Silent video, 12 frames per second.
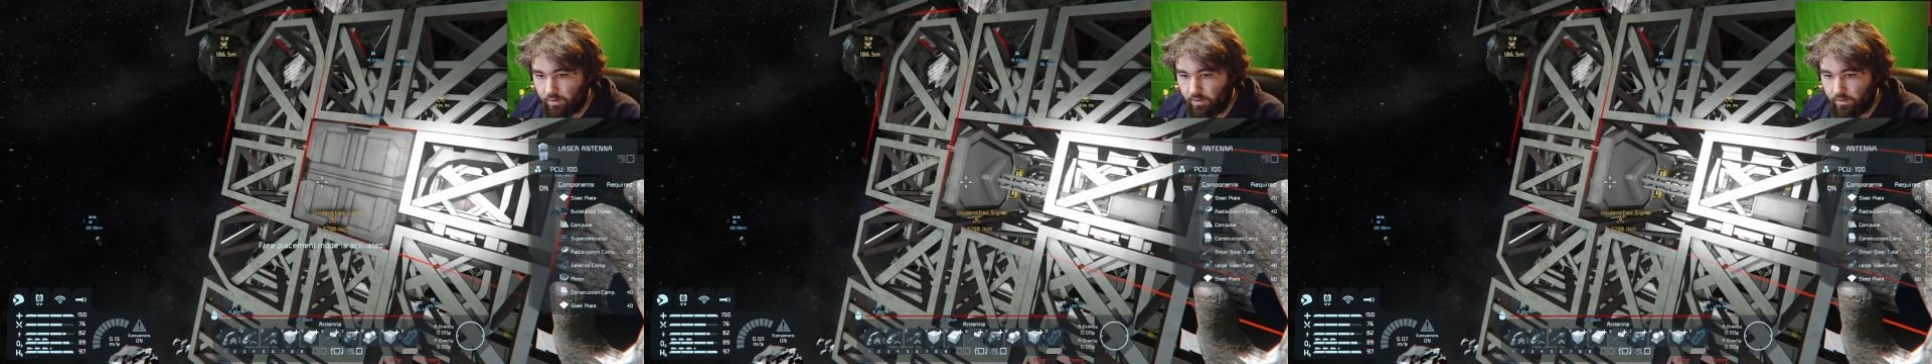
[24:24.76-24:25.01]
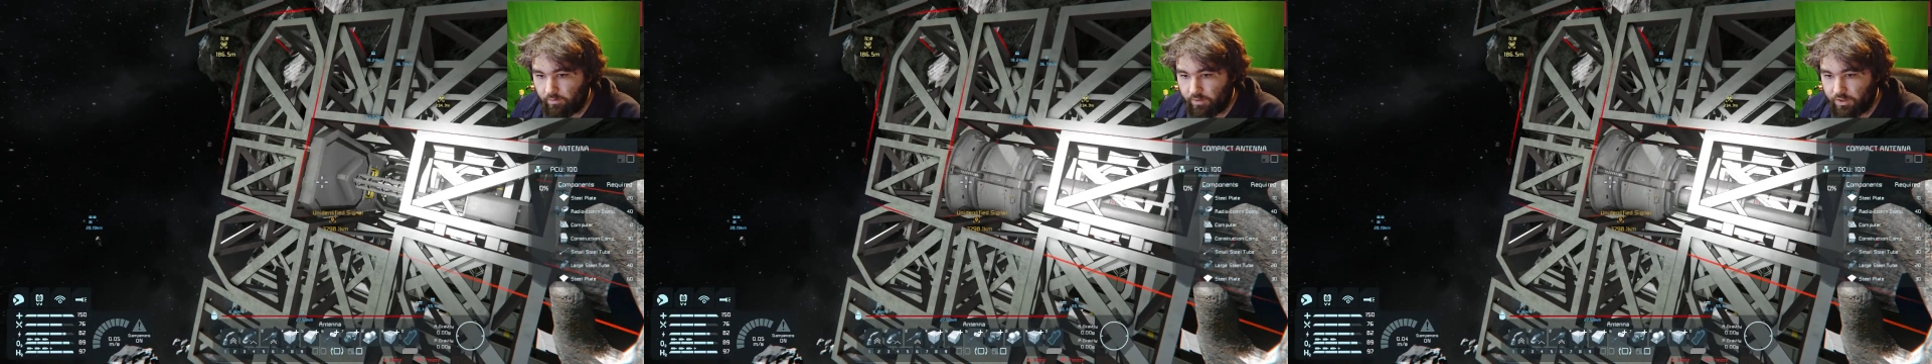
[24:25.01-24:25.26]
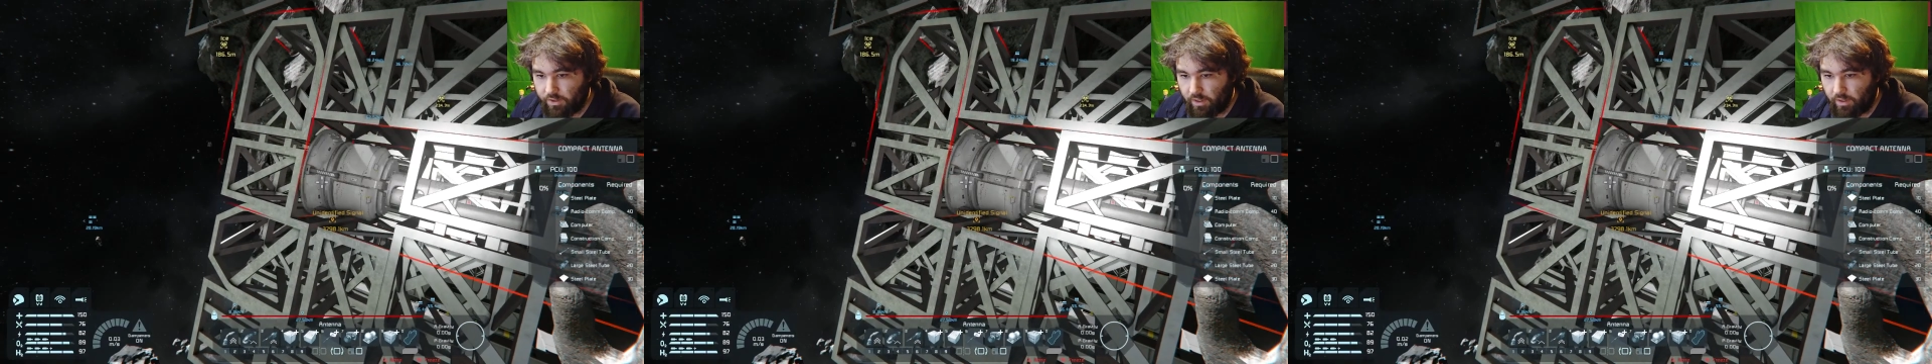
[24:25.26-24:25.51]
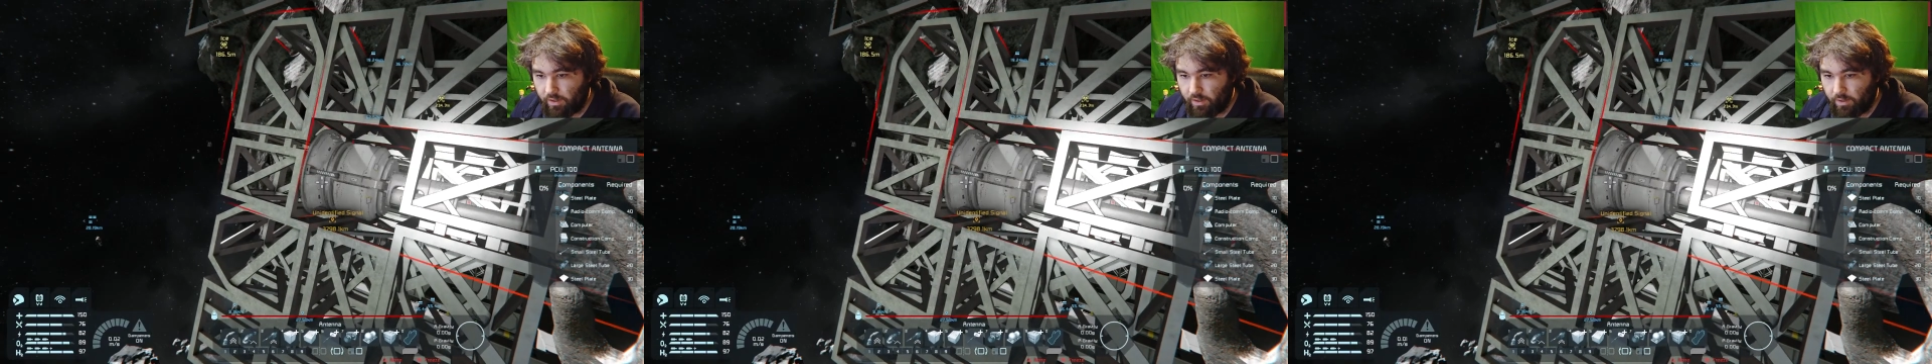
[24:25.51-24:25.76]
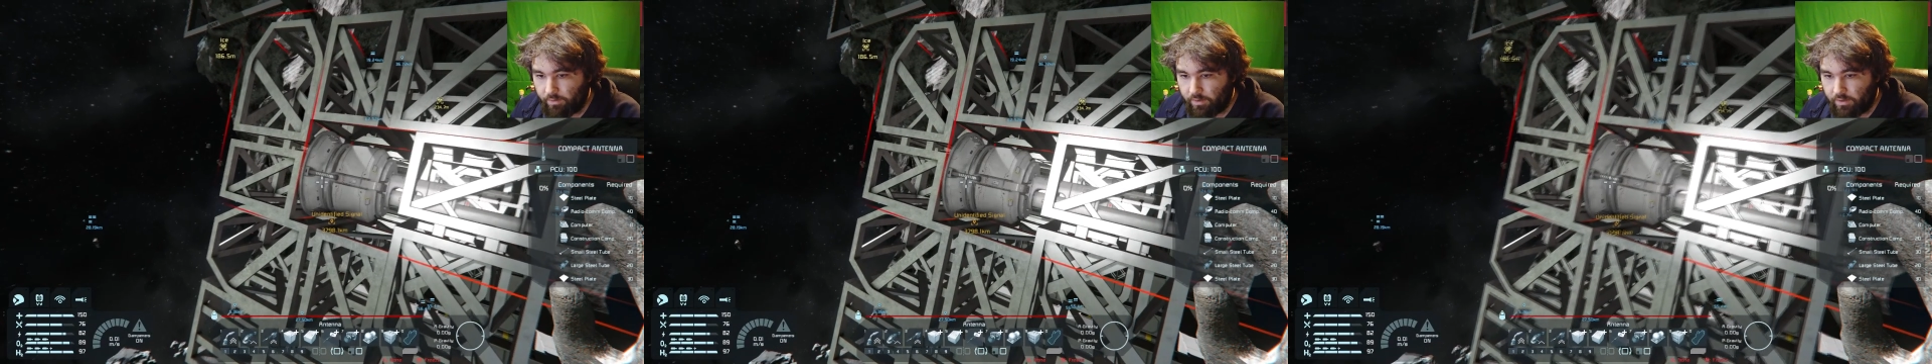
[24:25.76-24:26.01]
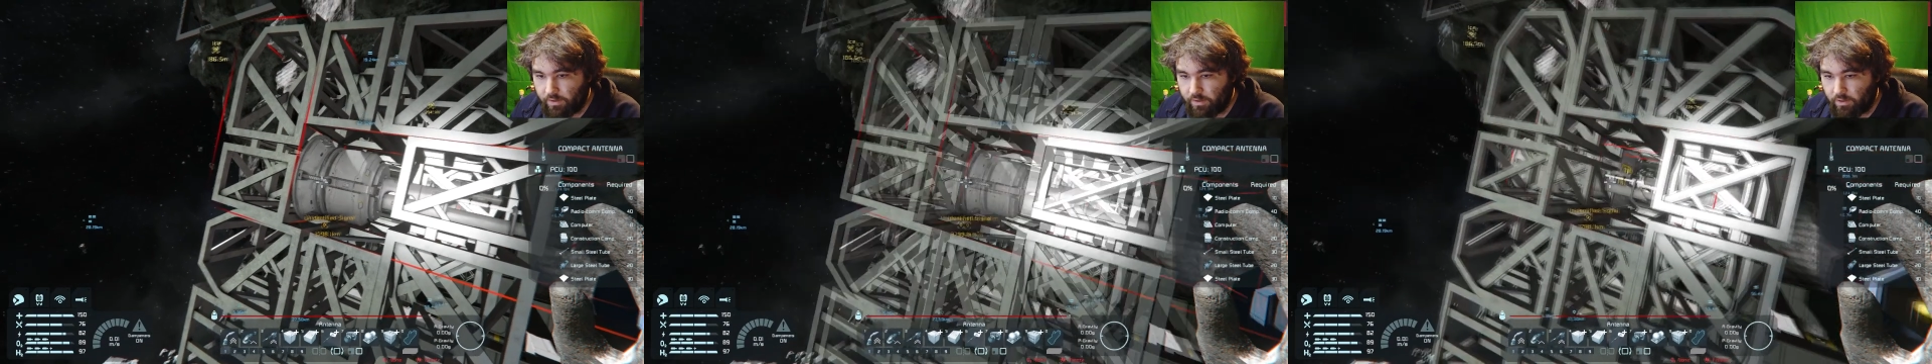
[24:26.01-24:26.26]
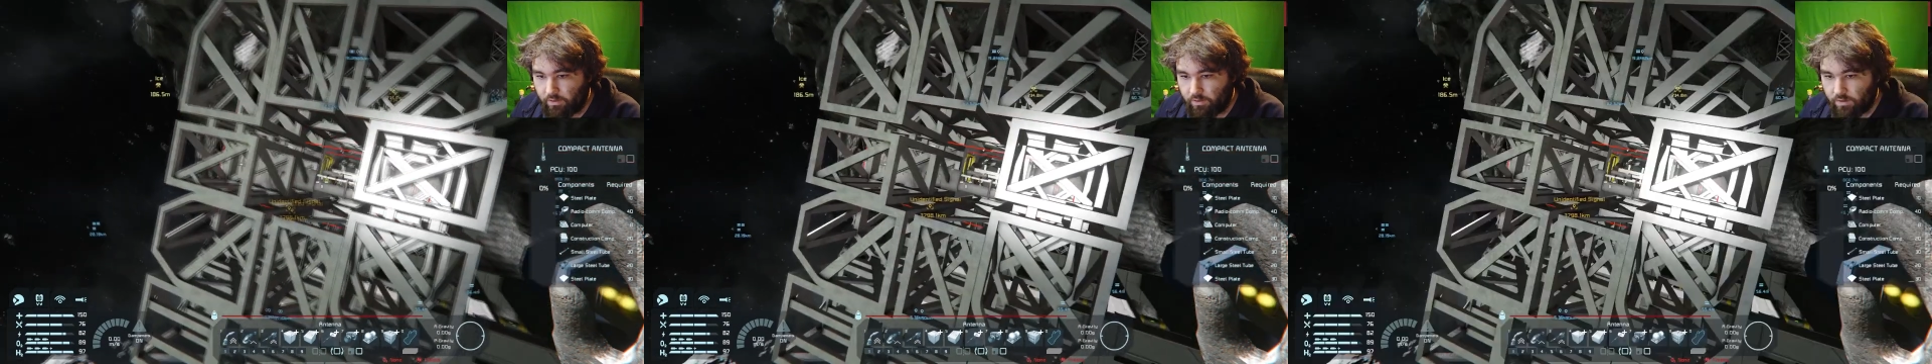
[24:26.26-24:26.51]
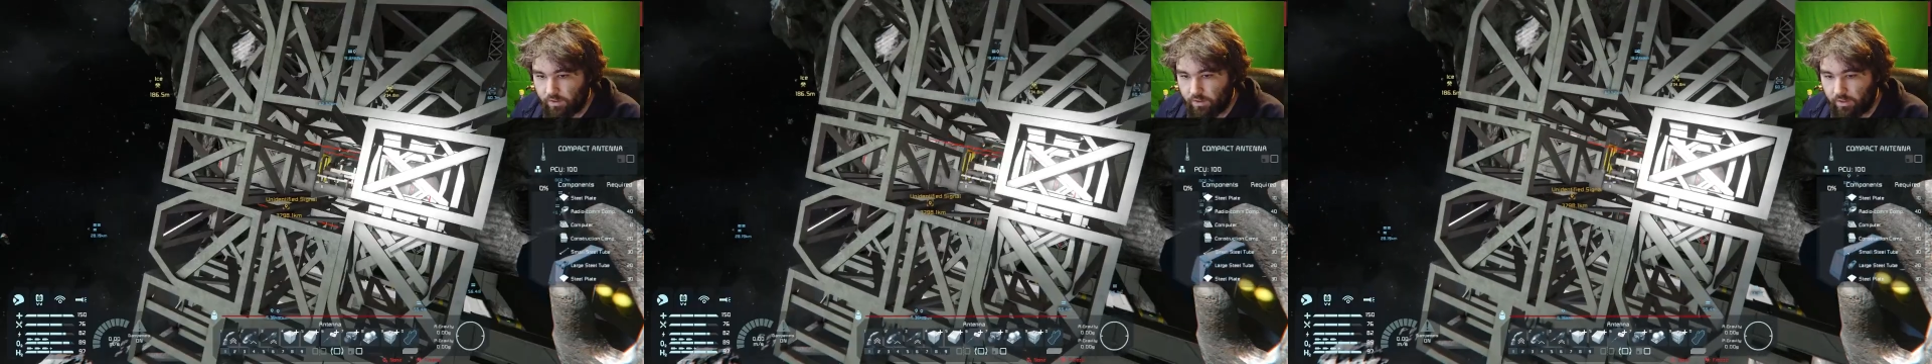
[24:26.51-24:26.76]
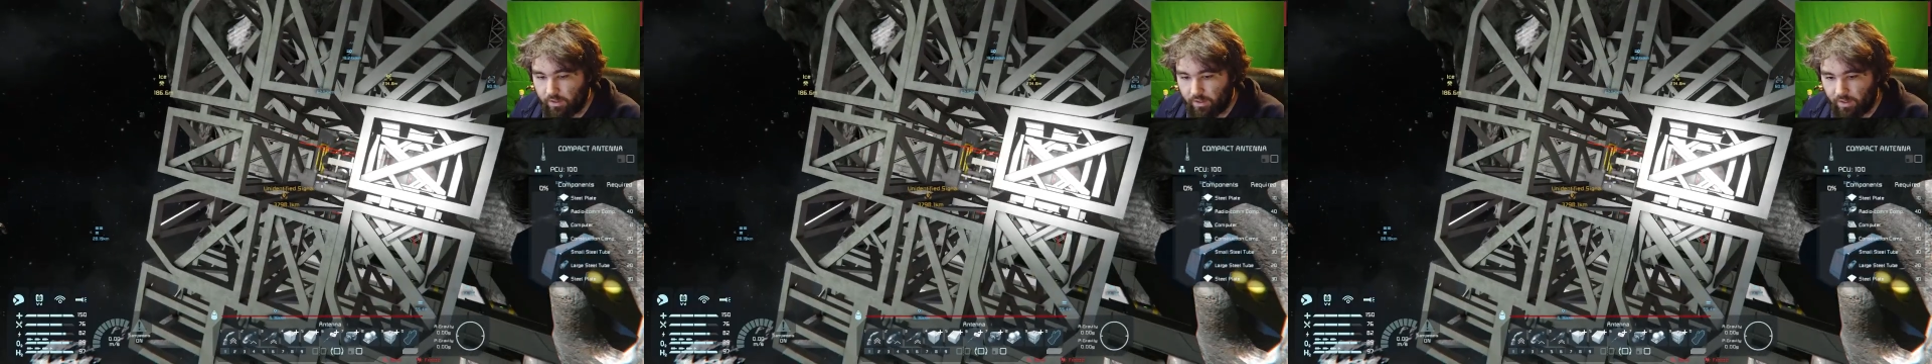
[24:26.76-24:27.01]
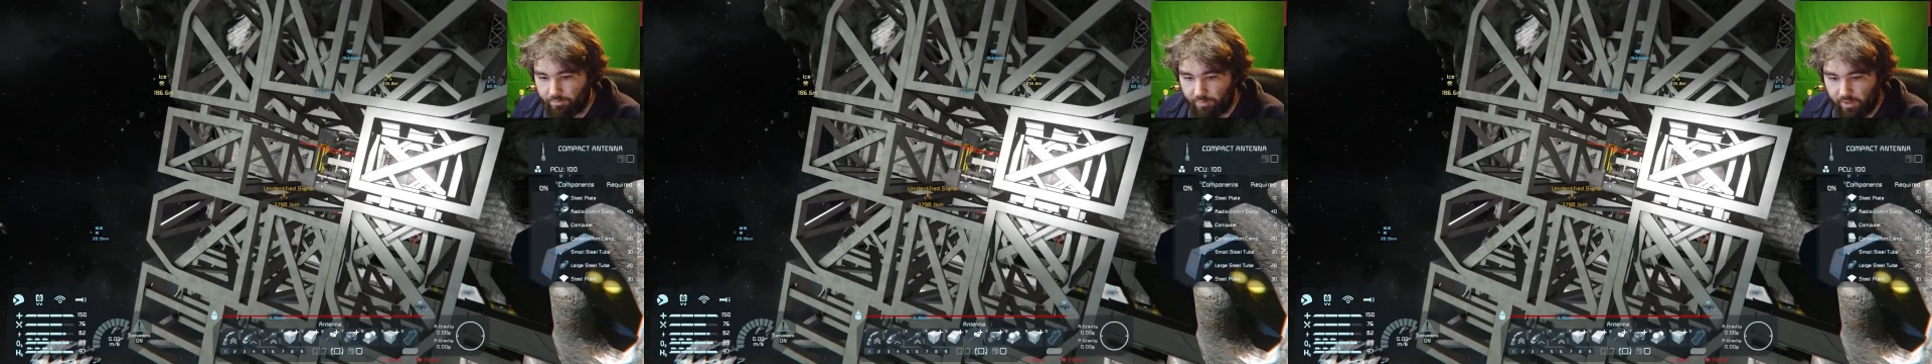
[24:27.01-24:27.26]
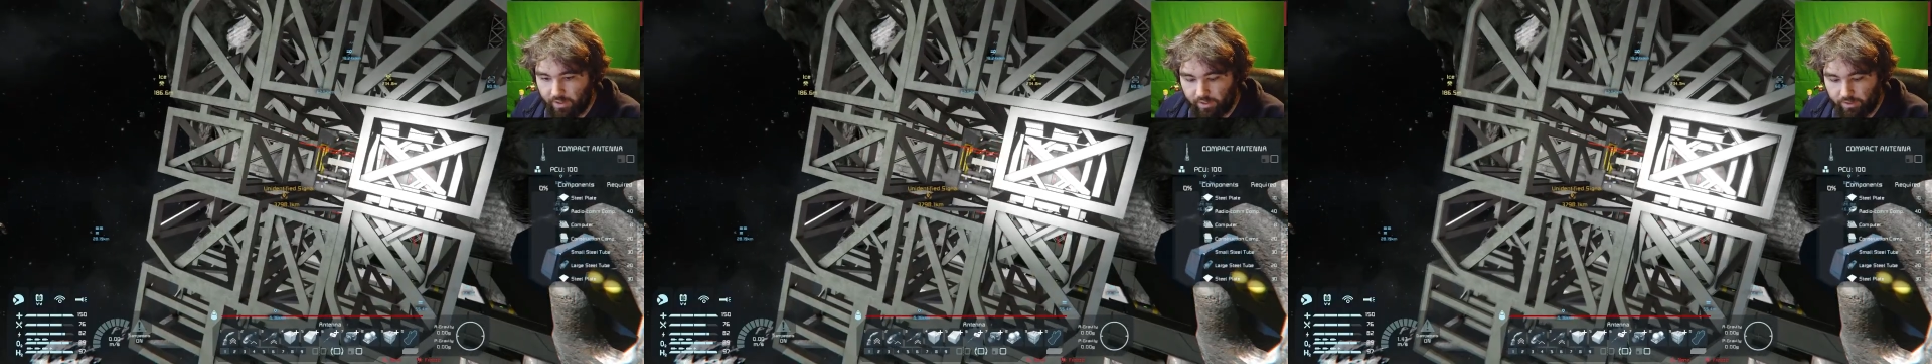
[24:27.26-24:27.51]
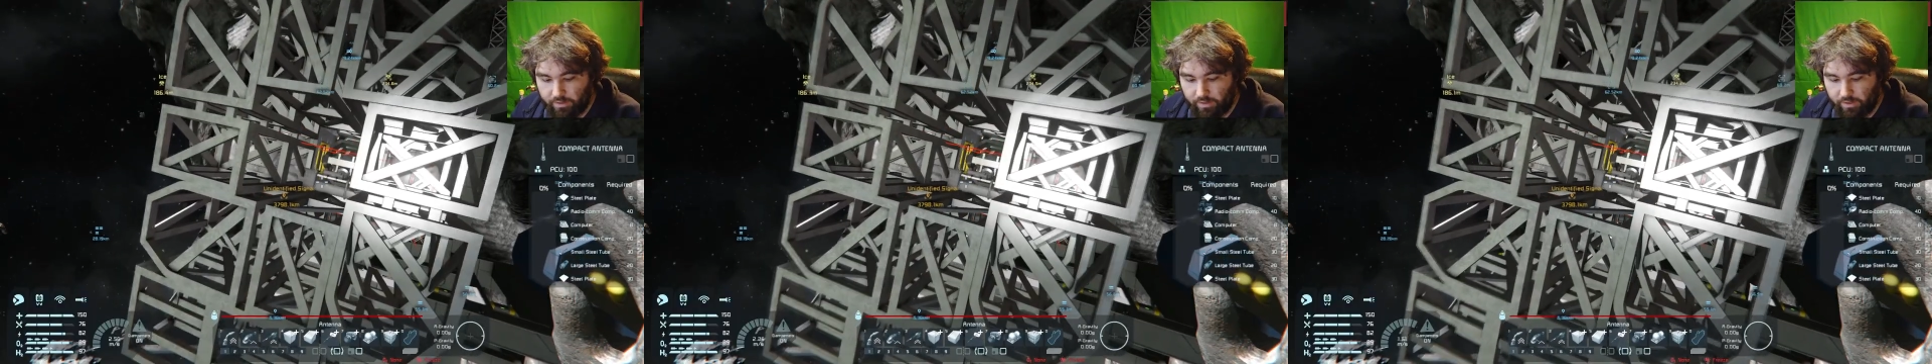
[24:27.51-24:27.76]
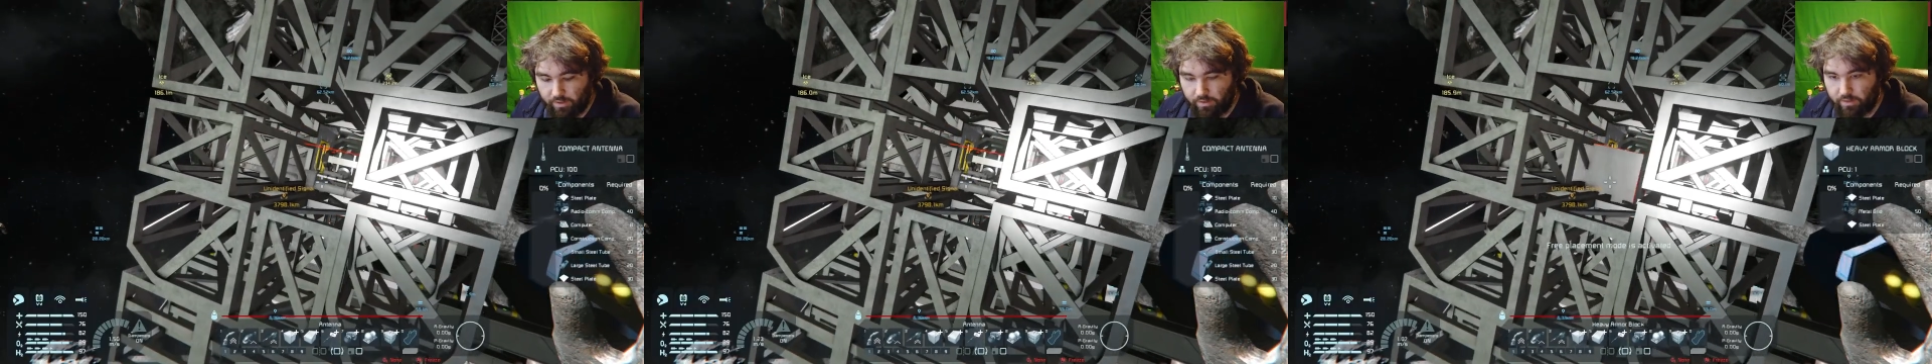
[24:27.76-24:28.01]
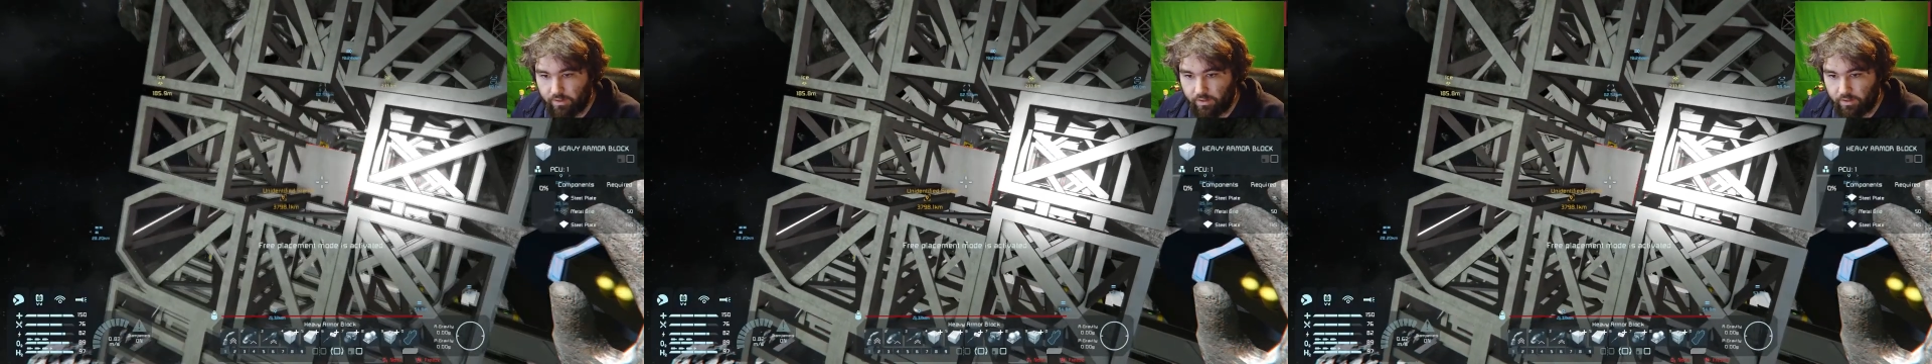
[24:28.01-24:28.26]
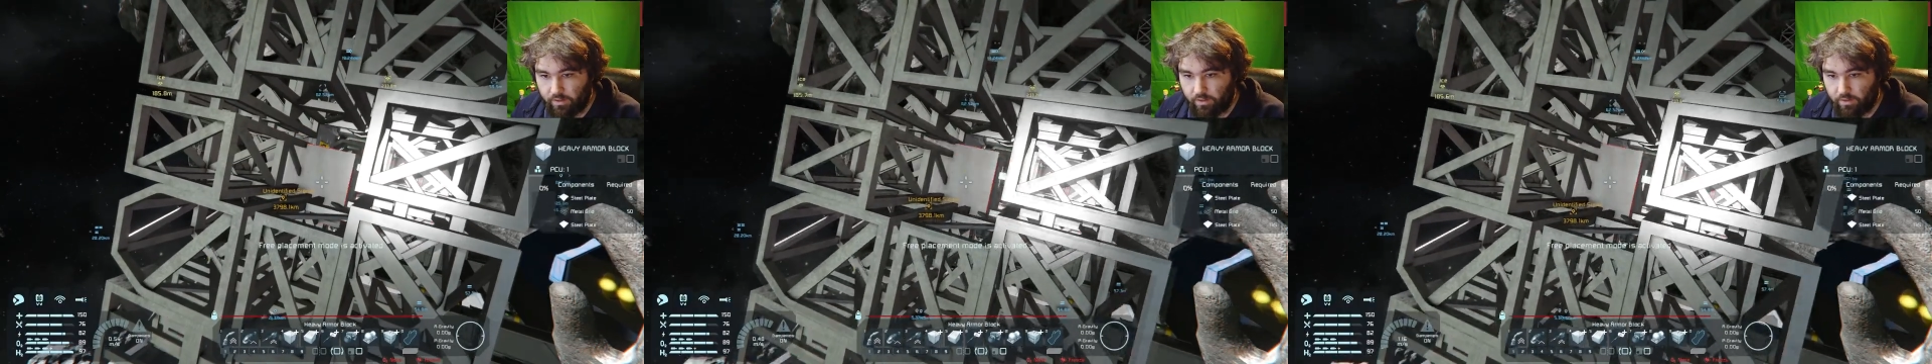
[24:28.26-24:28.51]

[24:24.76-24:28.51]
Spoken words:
which I want to use the compact antenna.